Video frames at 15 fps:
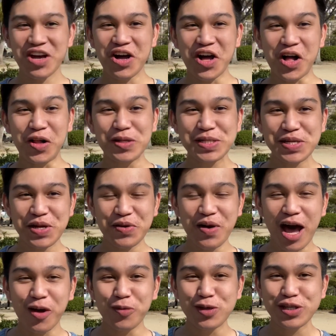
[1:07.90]
Also,
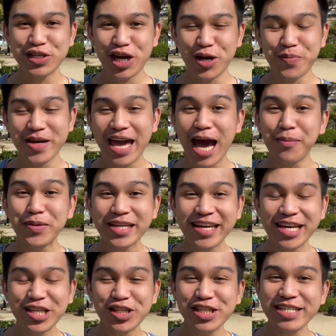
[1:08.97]
I will share my
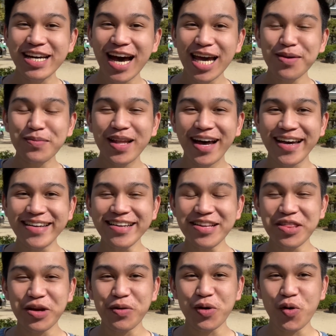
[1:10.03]
application timeline,
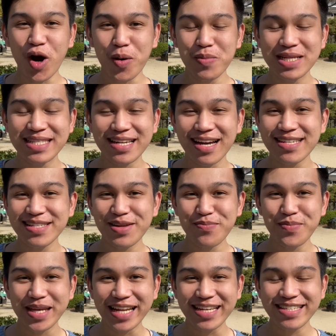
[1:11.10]
the requirements I
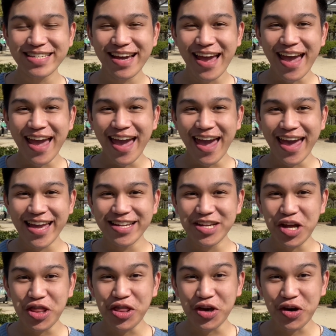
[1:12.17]
submitted, and
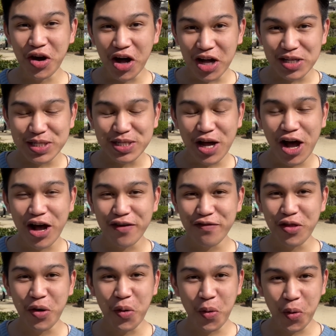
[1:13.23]
the cost of the
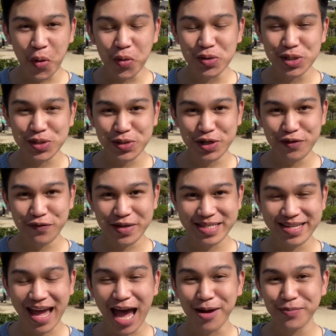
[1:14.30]
whole student visa
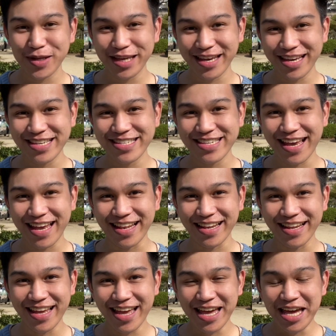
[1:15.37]
application.
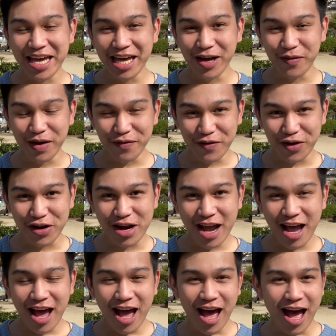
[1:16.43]
However,
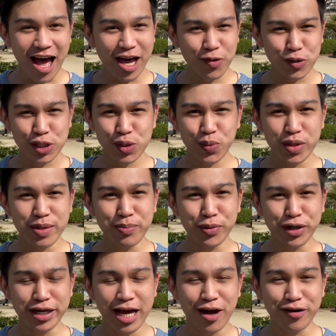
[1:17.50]
I would just want to put
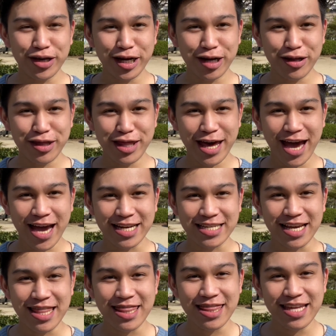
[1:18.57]
it out here that
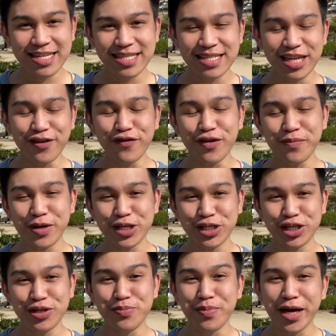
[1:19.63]
this
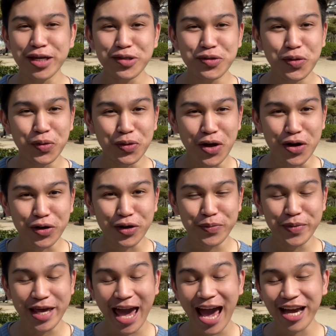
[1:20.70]
information might no longer
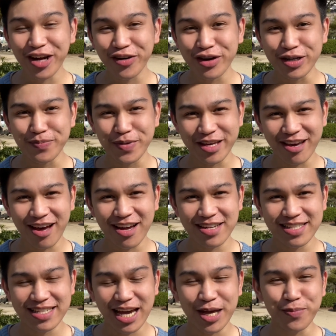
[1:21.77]
be accurate
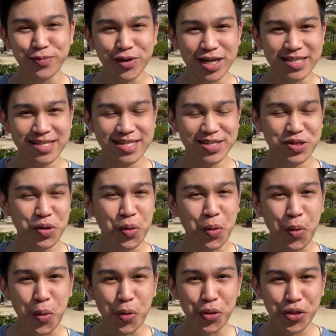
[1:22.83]
because I processed the
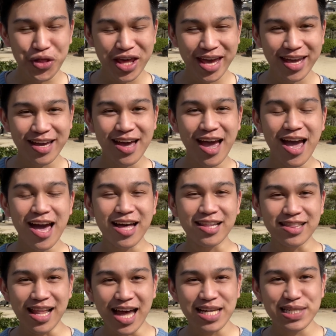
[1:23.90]
whole thing
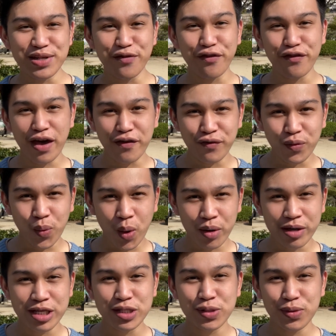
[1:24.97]
last
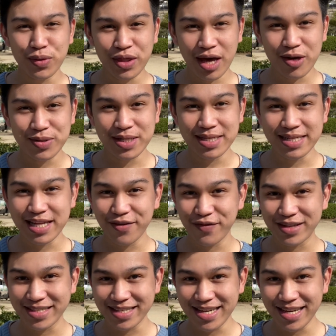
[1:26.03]
February
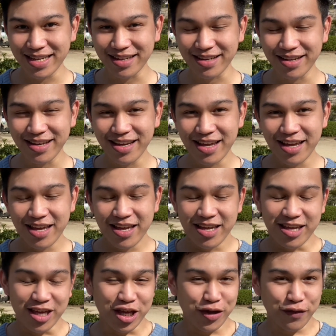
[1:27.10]
2017.
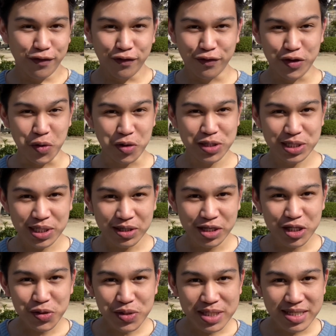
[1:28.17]
If you are still
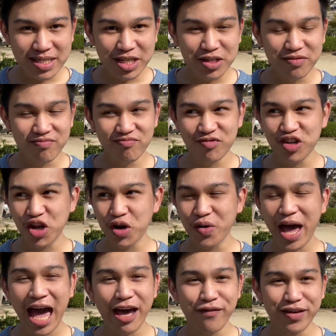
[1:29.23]
interested in,
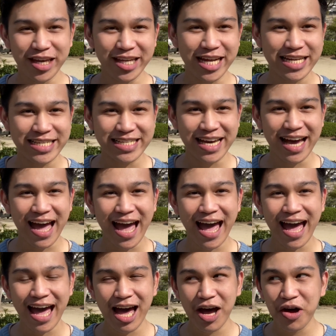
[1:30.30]
having an idea
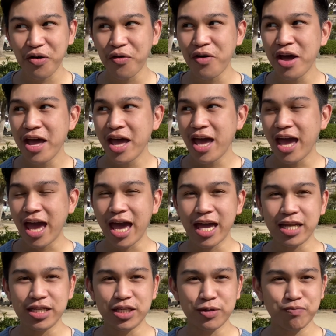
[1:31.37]
how and